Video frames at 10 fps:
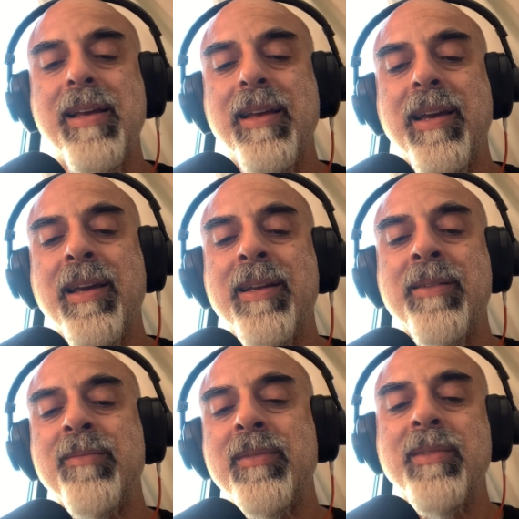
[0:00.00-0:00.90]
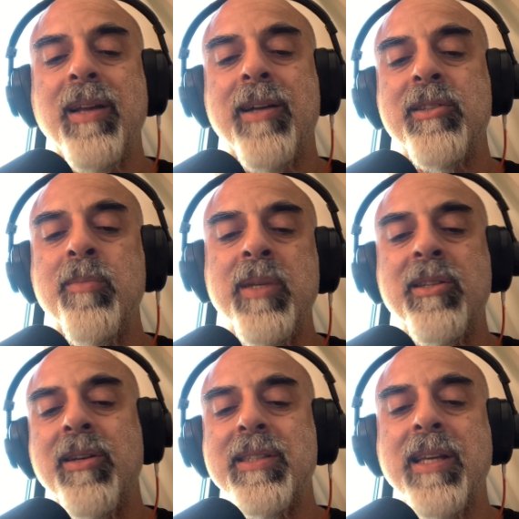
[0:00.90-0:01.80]
and how the mise
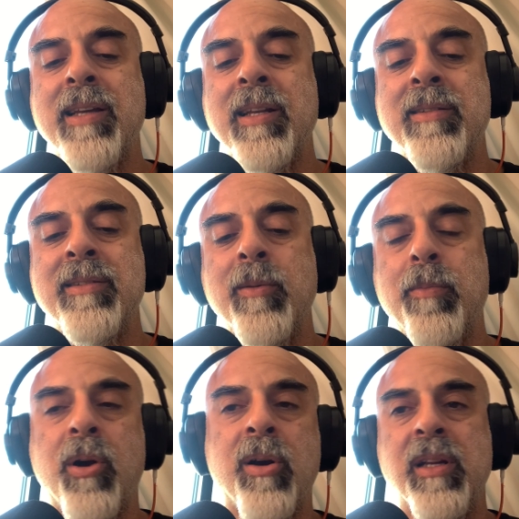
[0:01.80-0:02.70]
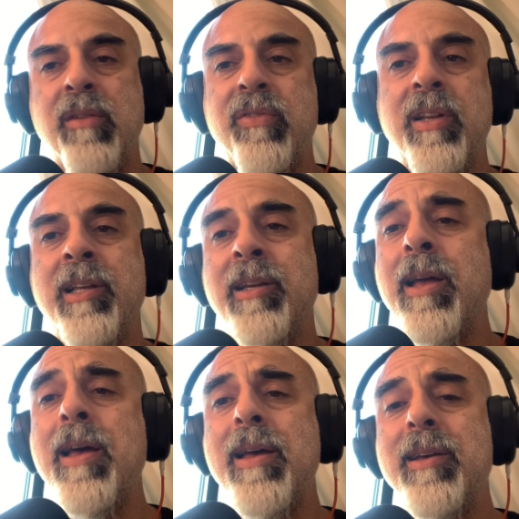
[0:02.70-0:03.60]
en scène and the party feeling
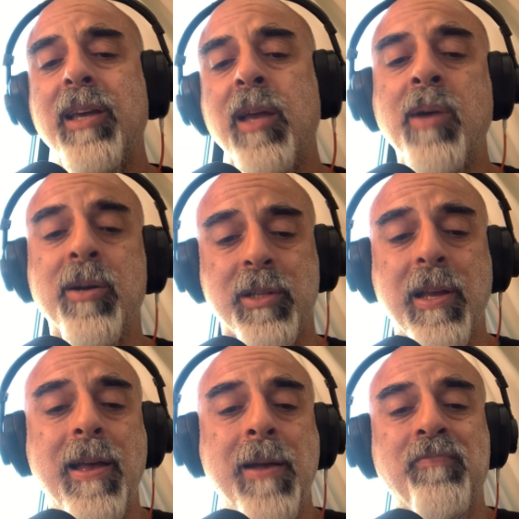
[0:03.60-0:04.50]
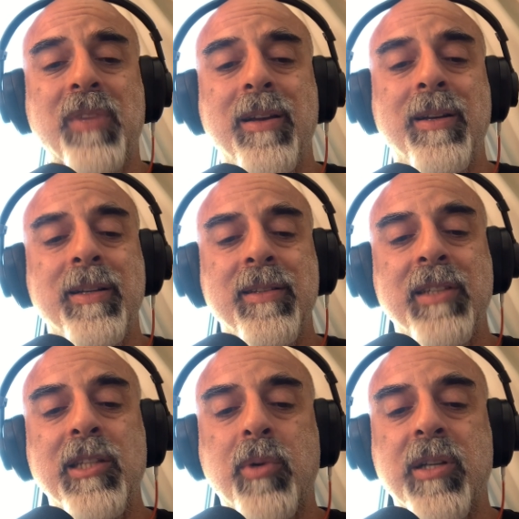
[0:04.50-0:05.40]
came out.
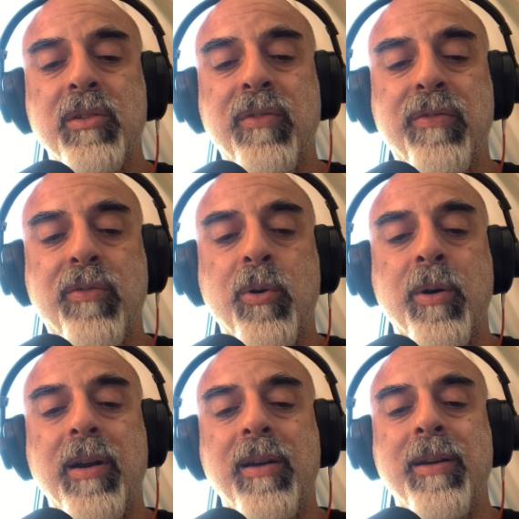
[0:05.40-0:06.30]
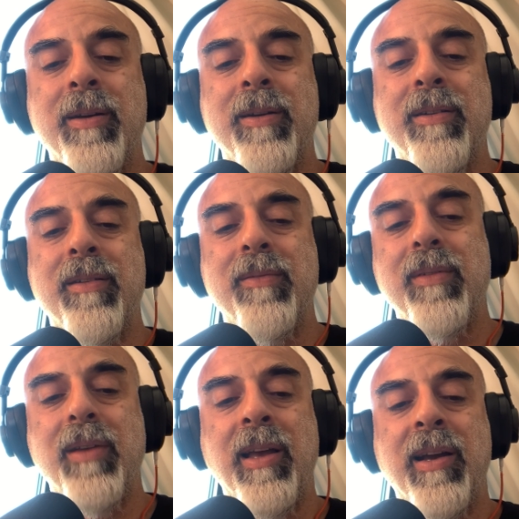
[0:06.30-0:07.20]
These were the 4
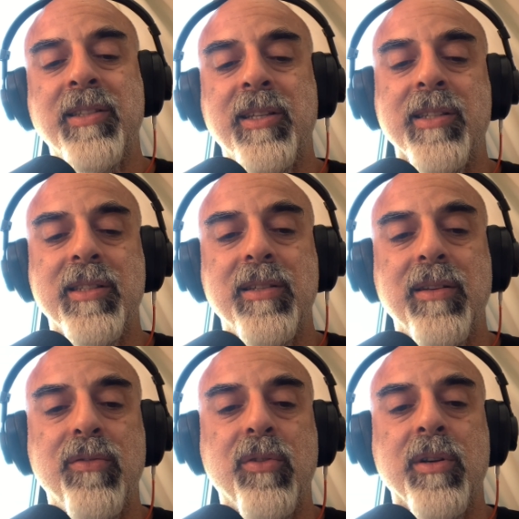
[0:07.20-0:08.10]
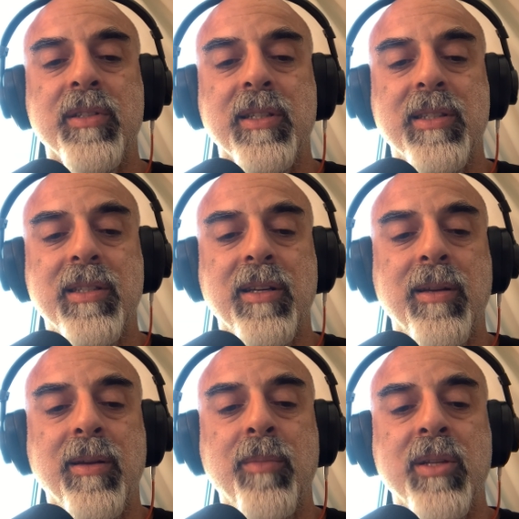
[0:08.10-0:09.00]
AIs Hit for this
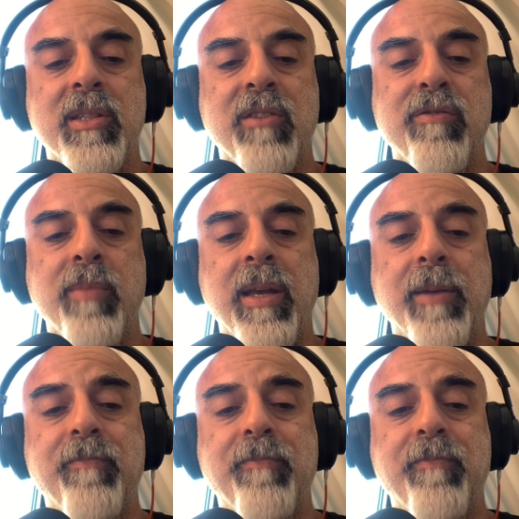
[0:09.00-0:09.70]
month of May.